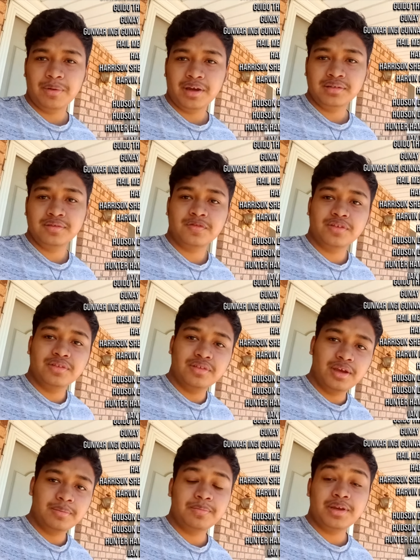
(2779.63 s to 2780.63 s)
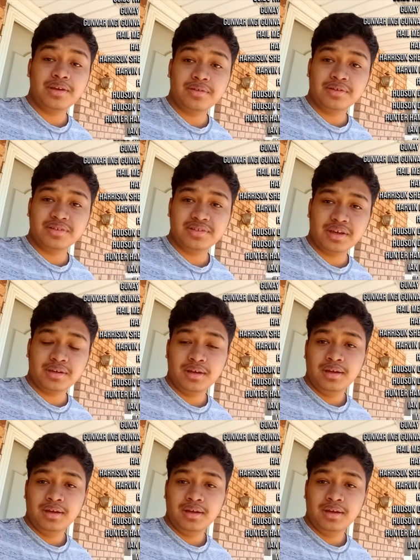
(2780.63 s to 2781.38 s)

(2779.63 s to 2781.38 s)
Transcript: Ben for then Peter to say,